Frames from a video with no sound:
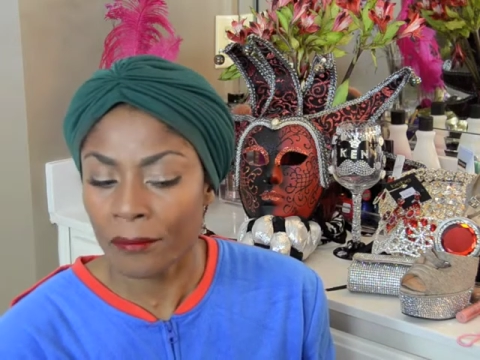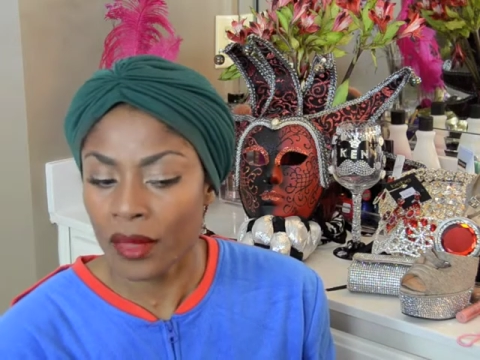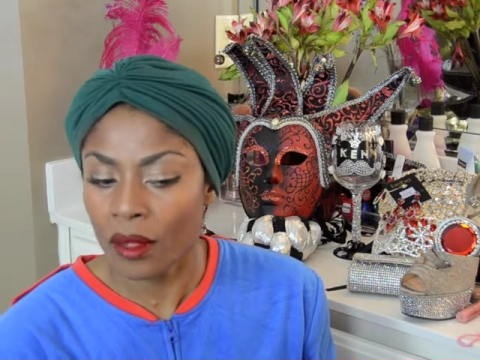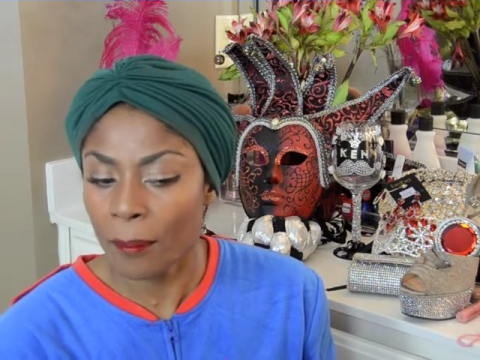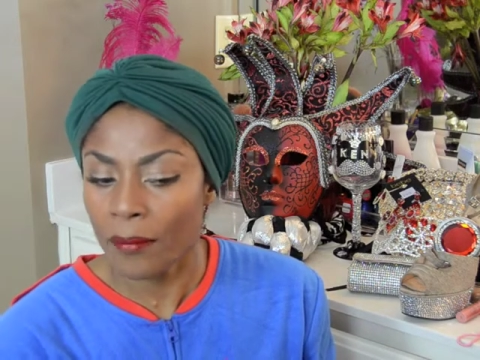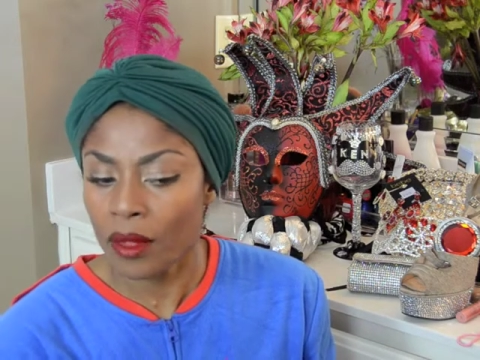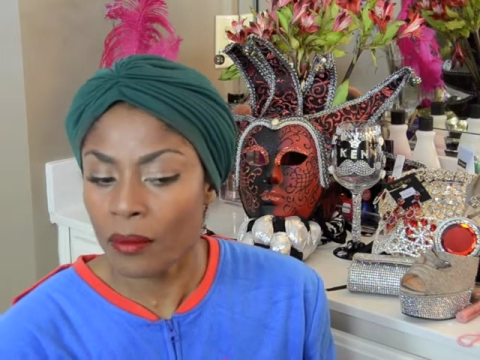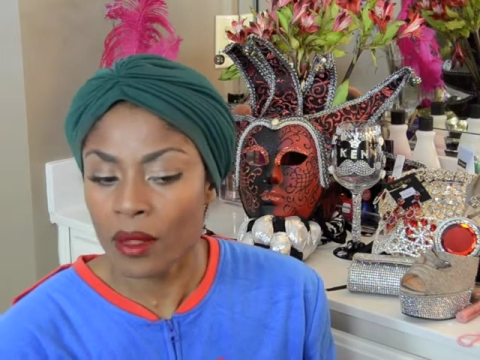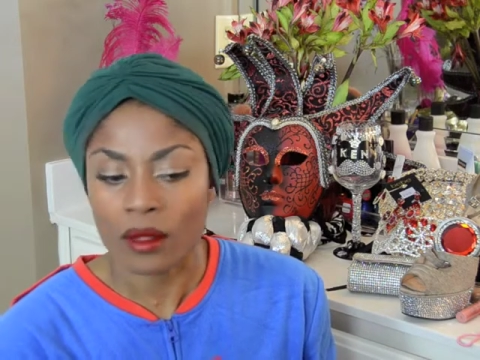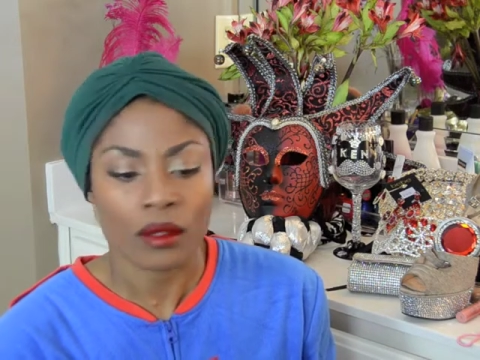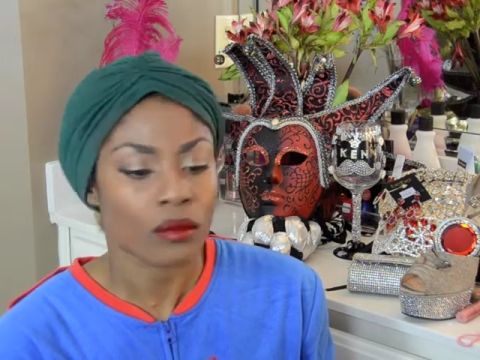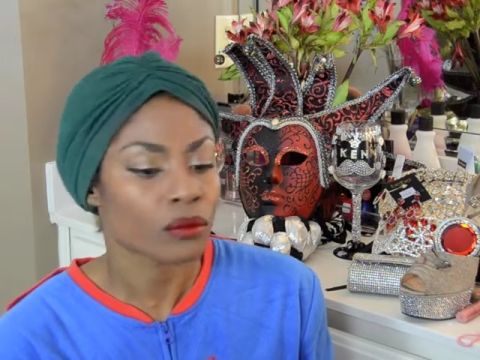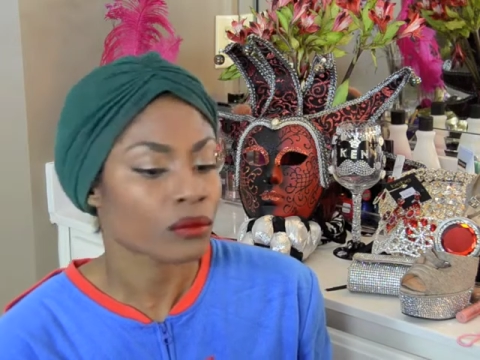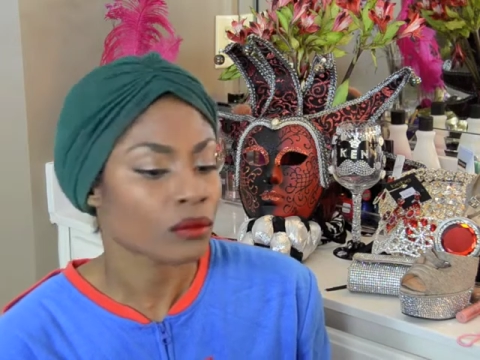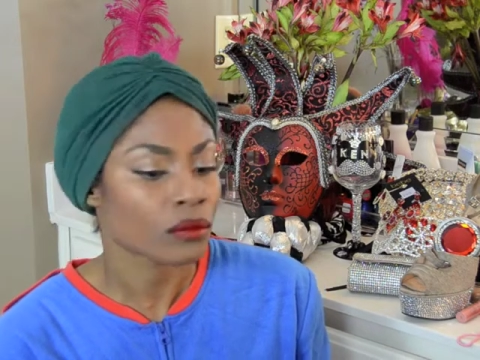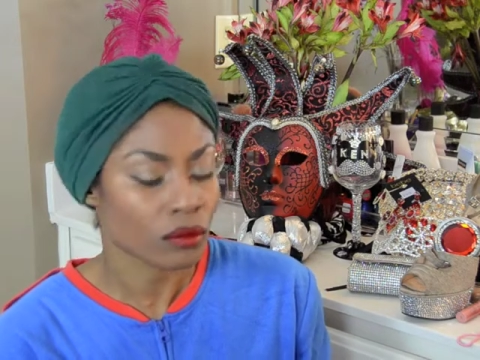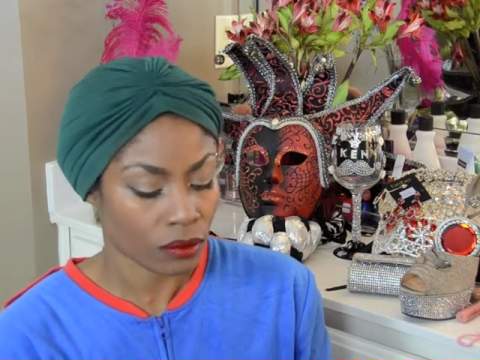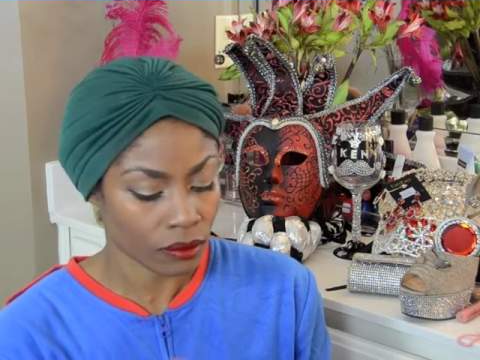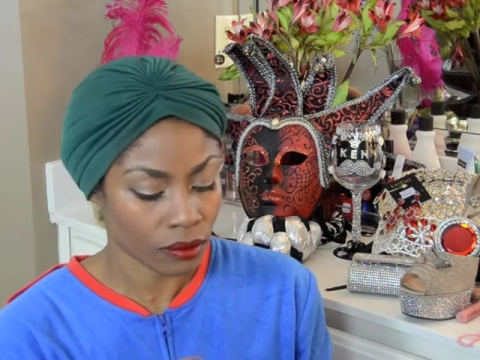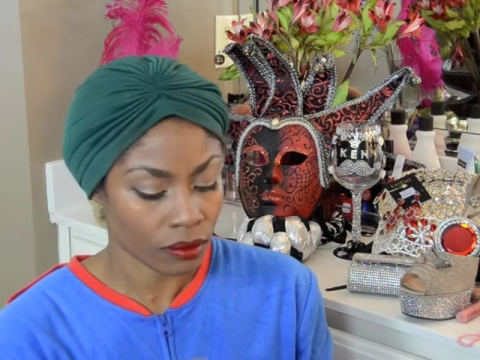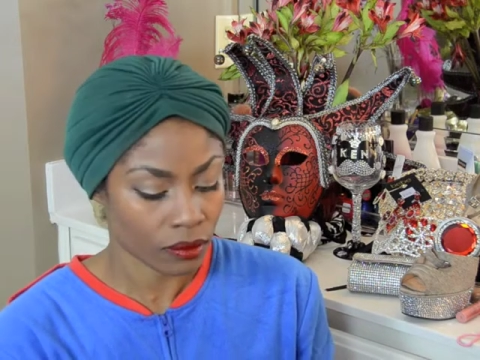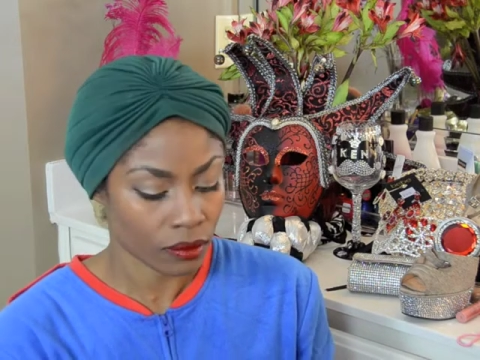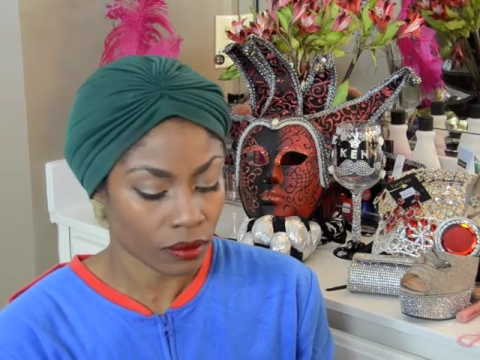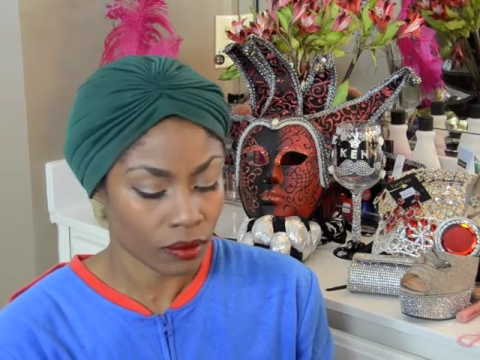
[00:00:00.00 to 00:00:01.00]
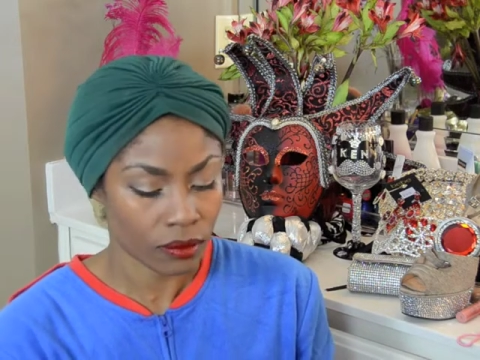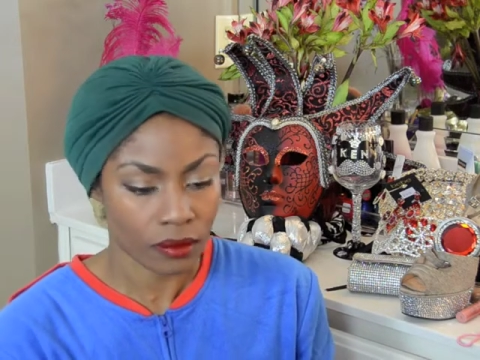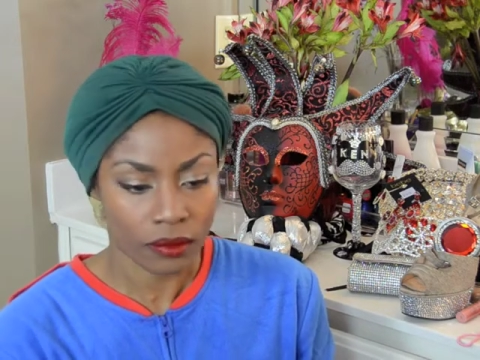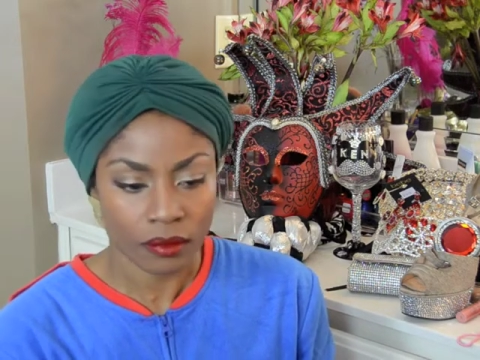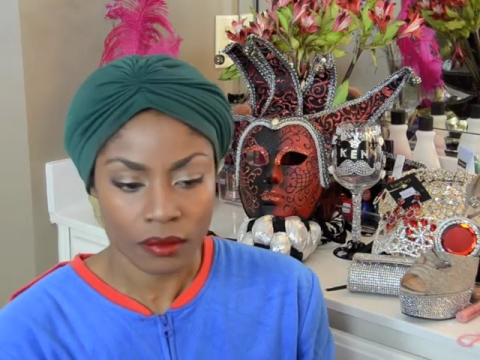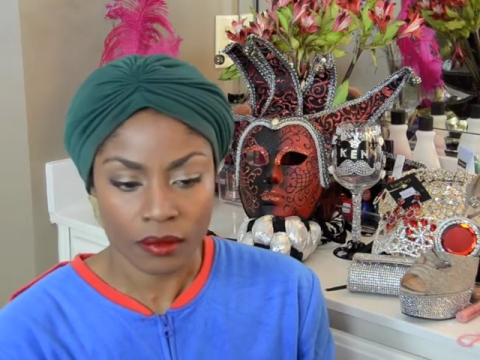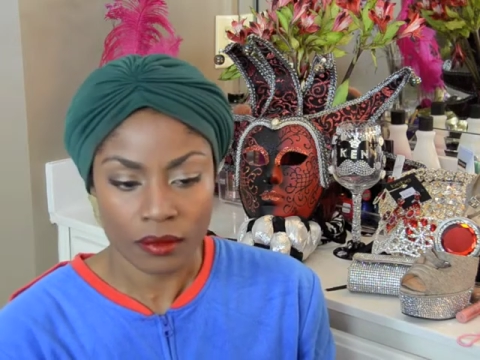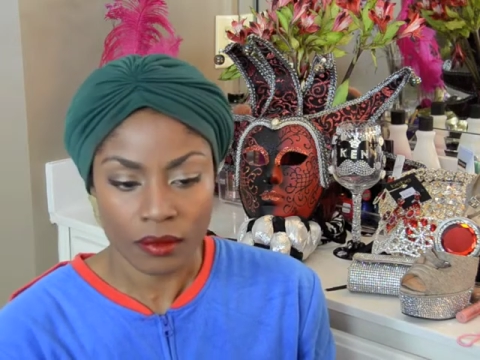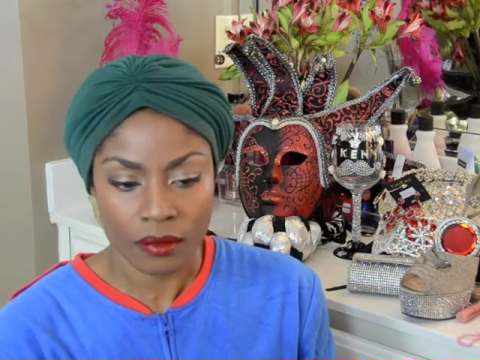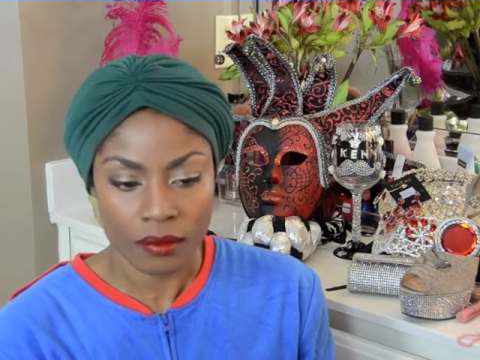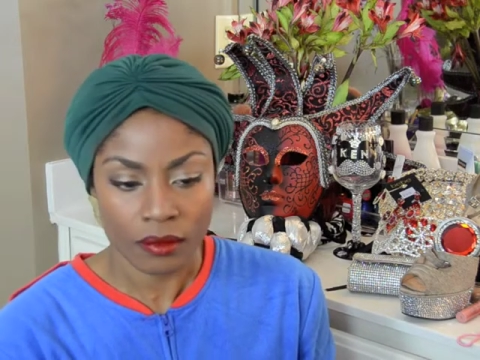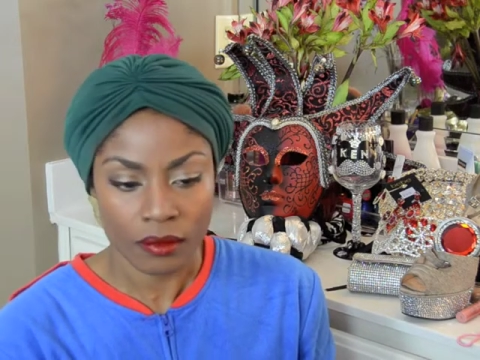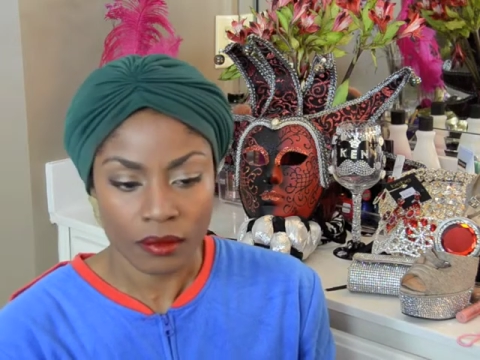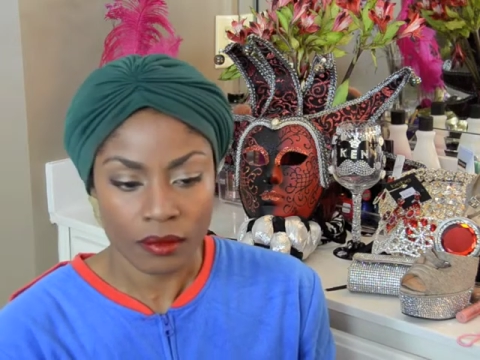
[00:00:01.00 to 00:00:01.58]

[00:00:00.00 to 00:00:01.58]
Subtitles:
really bright. Look at that.